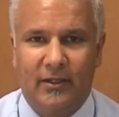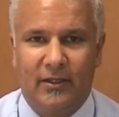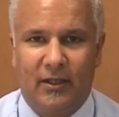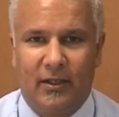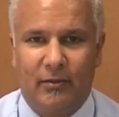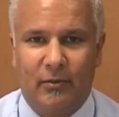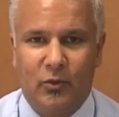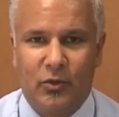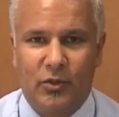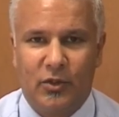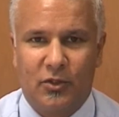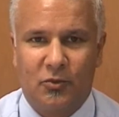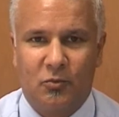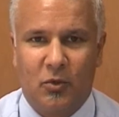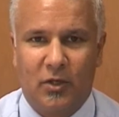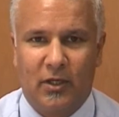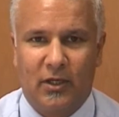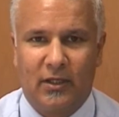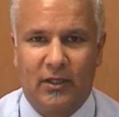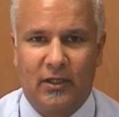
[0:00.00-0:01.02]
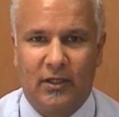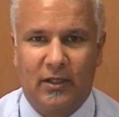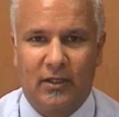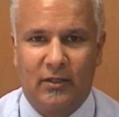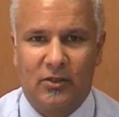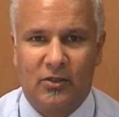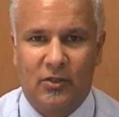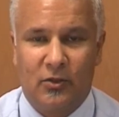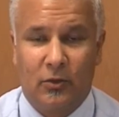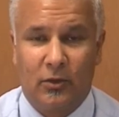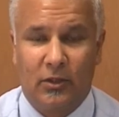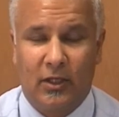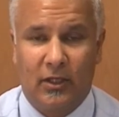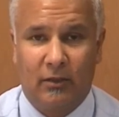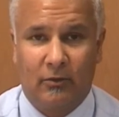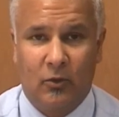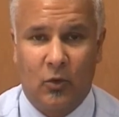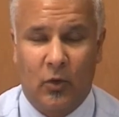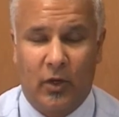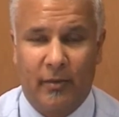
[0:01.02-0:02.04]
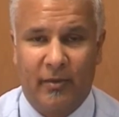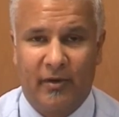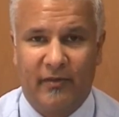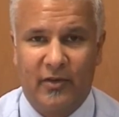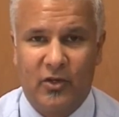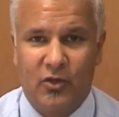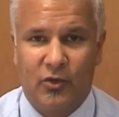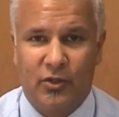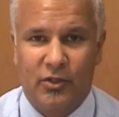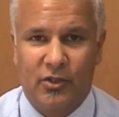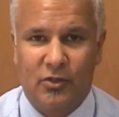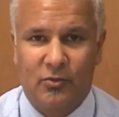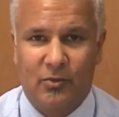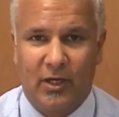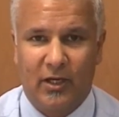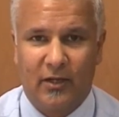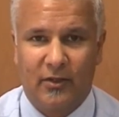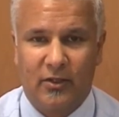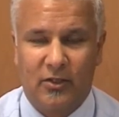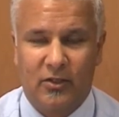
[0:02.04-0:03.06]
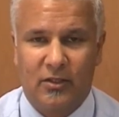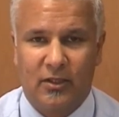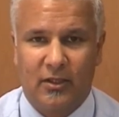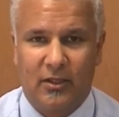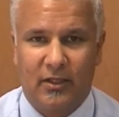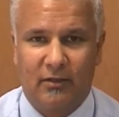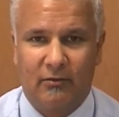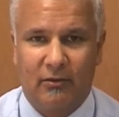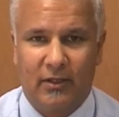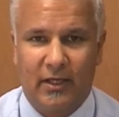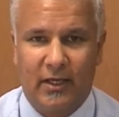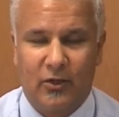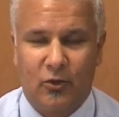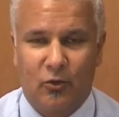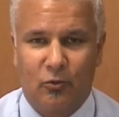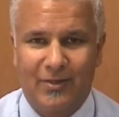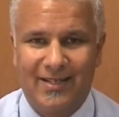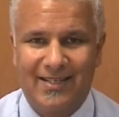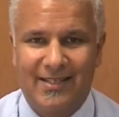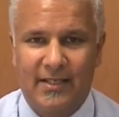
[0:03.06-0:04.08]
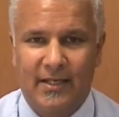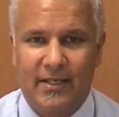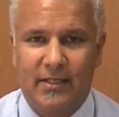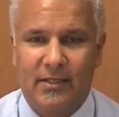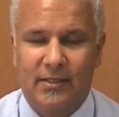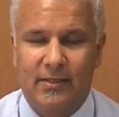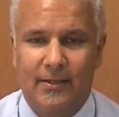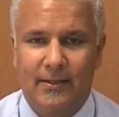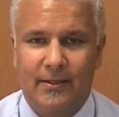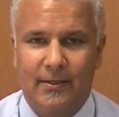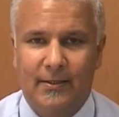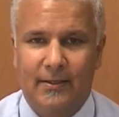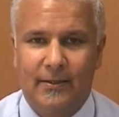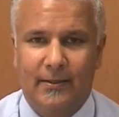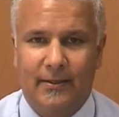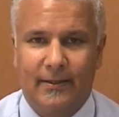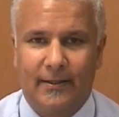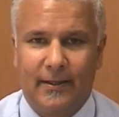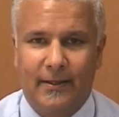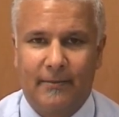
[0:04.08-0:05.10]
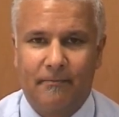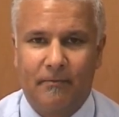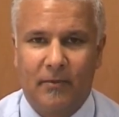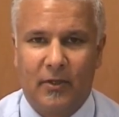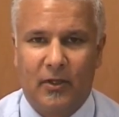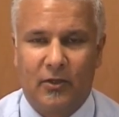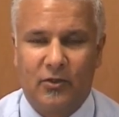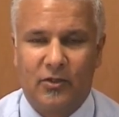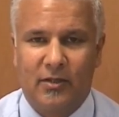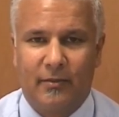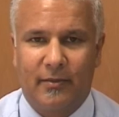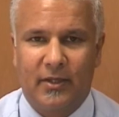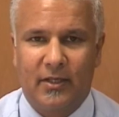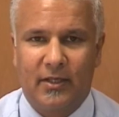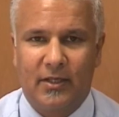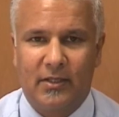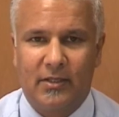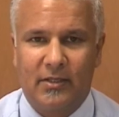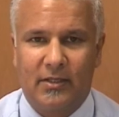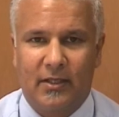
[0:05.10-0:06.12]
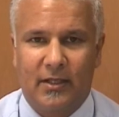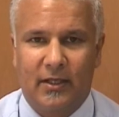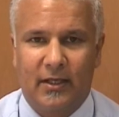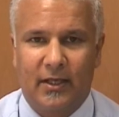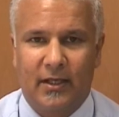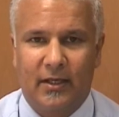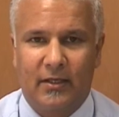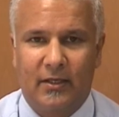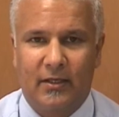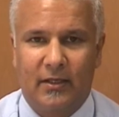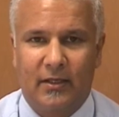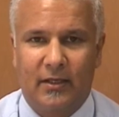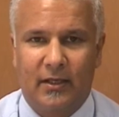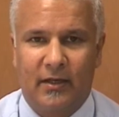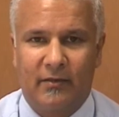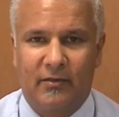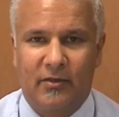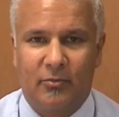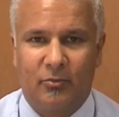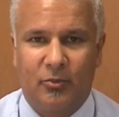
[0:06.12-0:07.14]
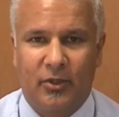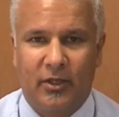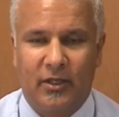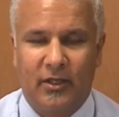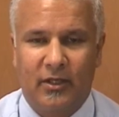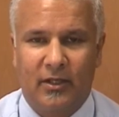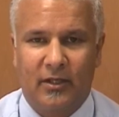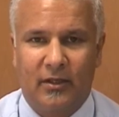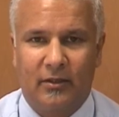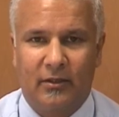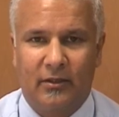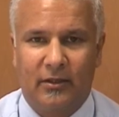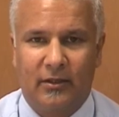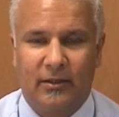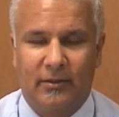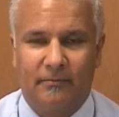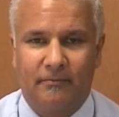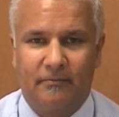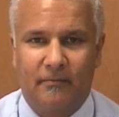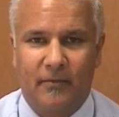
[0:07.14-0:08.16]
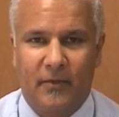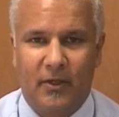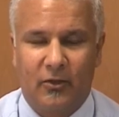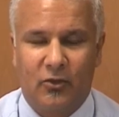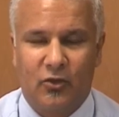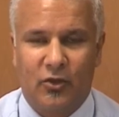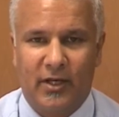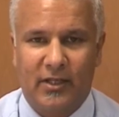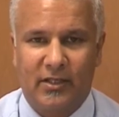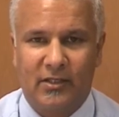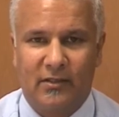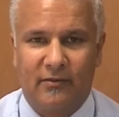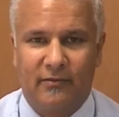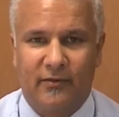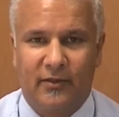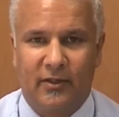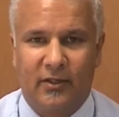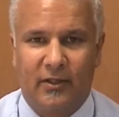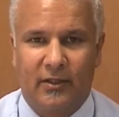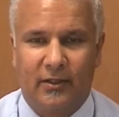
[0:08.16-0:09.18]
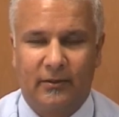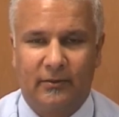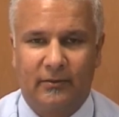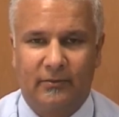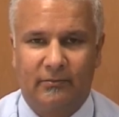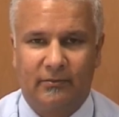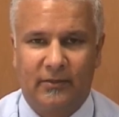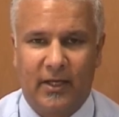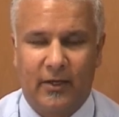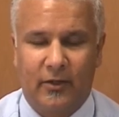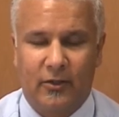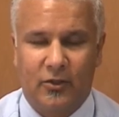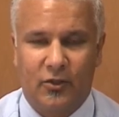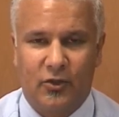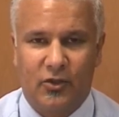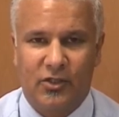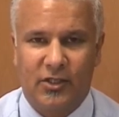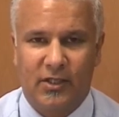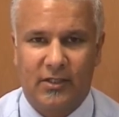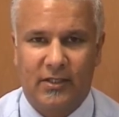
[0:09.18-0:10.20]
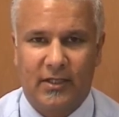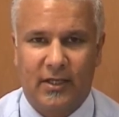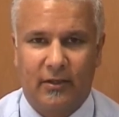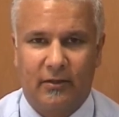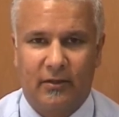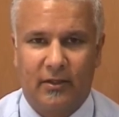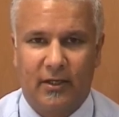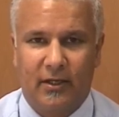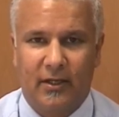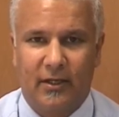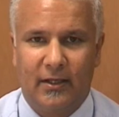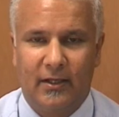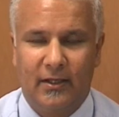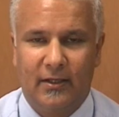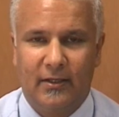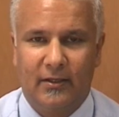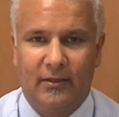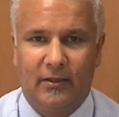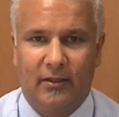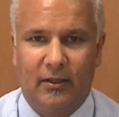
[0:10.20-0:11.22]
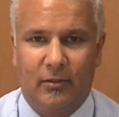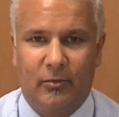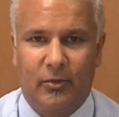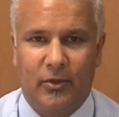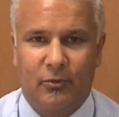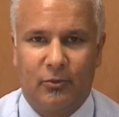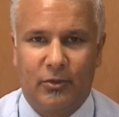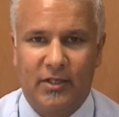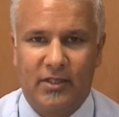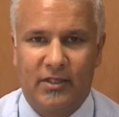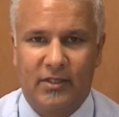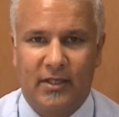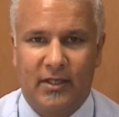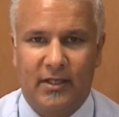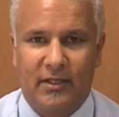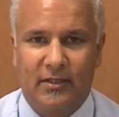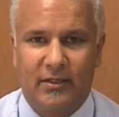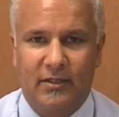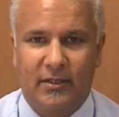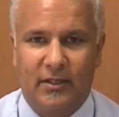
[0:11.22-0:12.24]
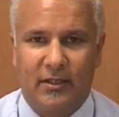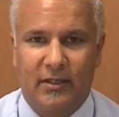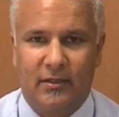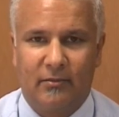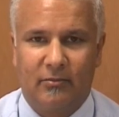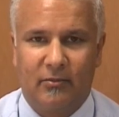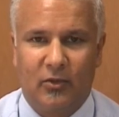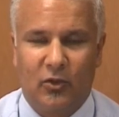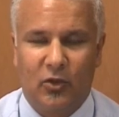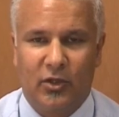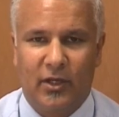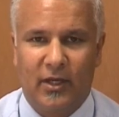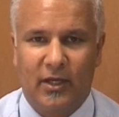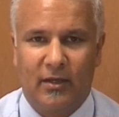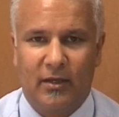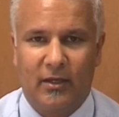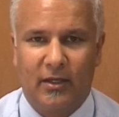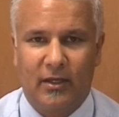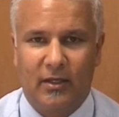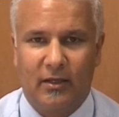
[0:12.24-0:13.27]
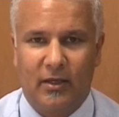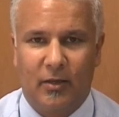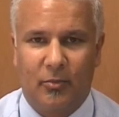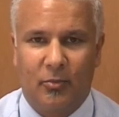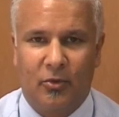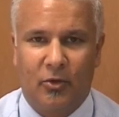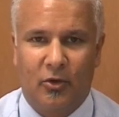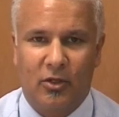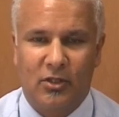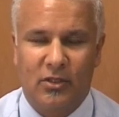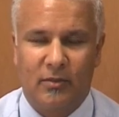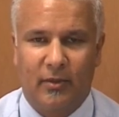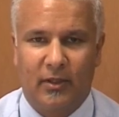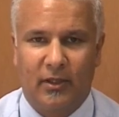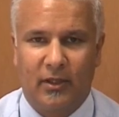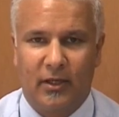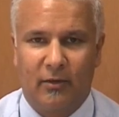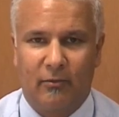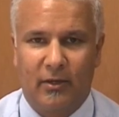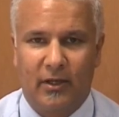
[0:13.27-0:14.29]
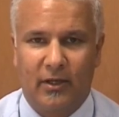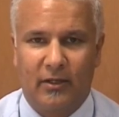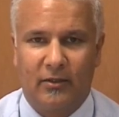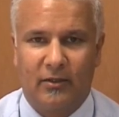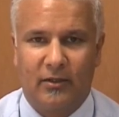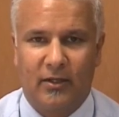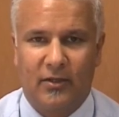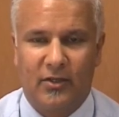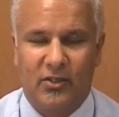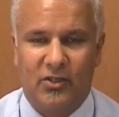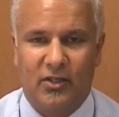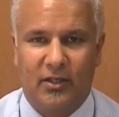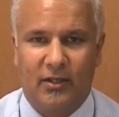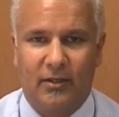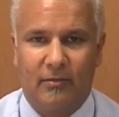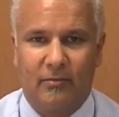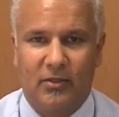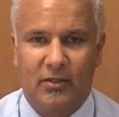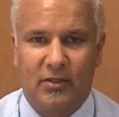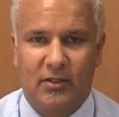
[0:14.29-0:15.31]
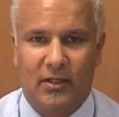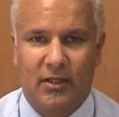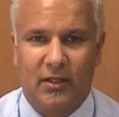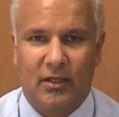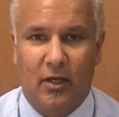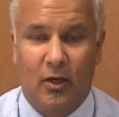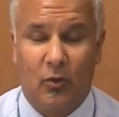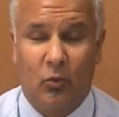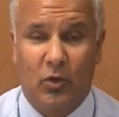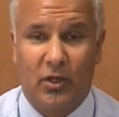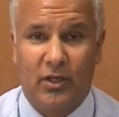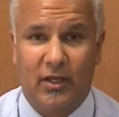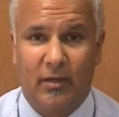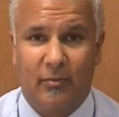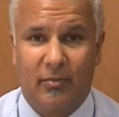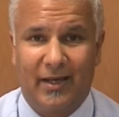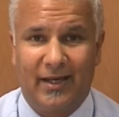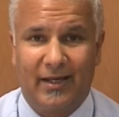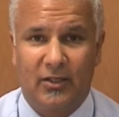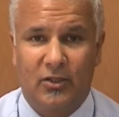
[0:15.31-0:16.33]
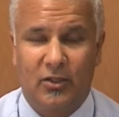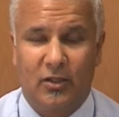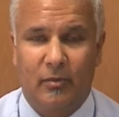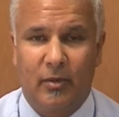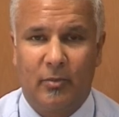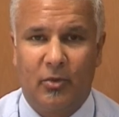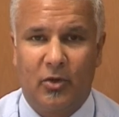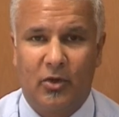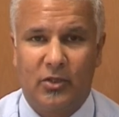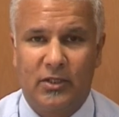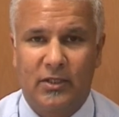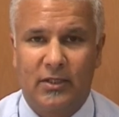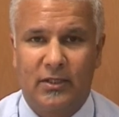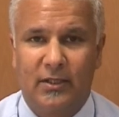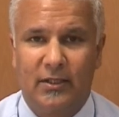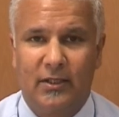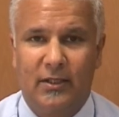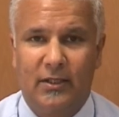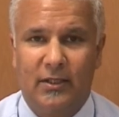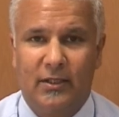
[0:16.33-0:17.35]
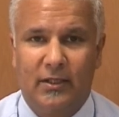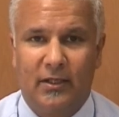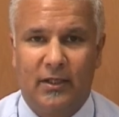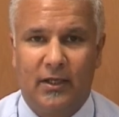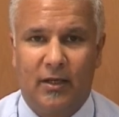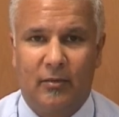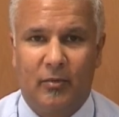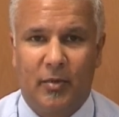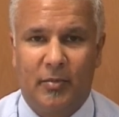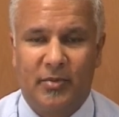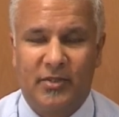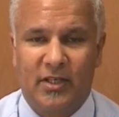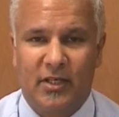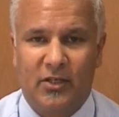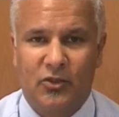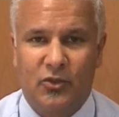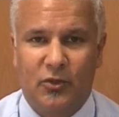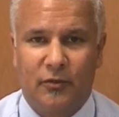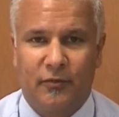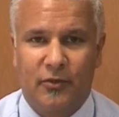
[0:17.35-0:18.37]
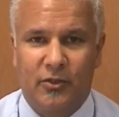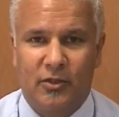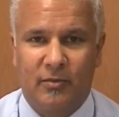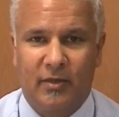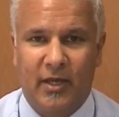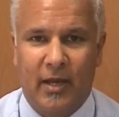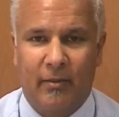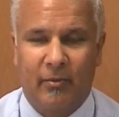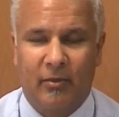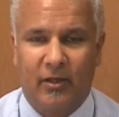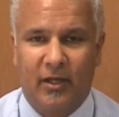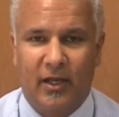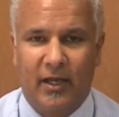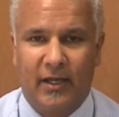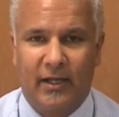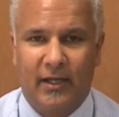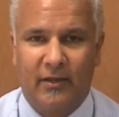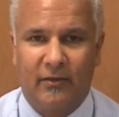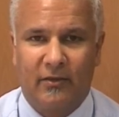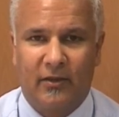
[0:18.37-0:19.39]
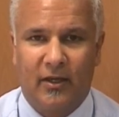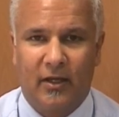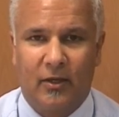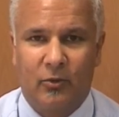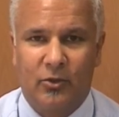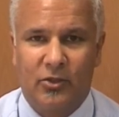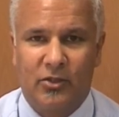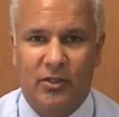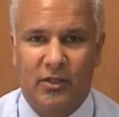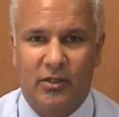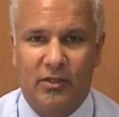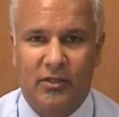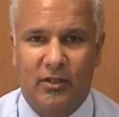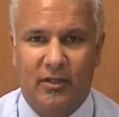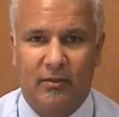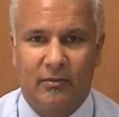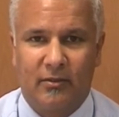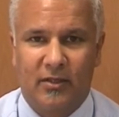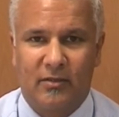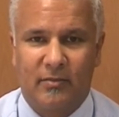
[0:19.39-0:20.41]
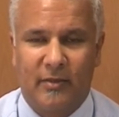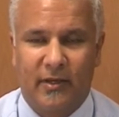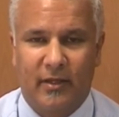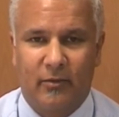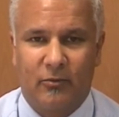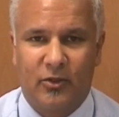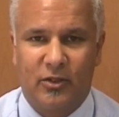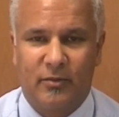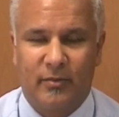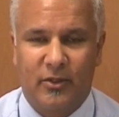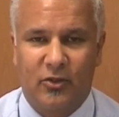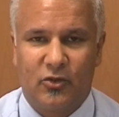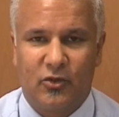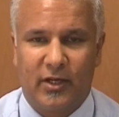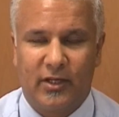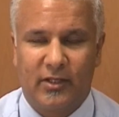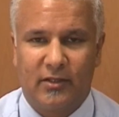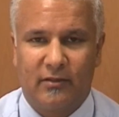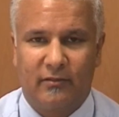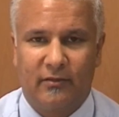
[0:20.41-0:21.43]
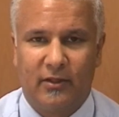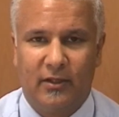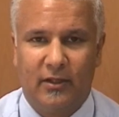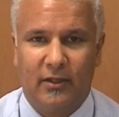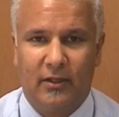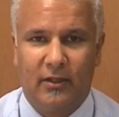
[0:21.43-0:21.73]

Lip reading: Also as well, still quite a bit of interest as well in these annual resets. You know, some of these can have some pretty attractive characteristics out there. With a reset looking approximately around the same as a one-year bank term deposit, but potential for some capital gain out there, which does make them reasonably attractive.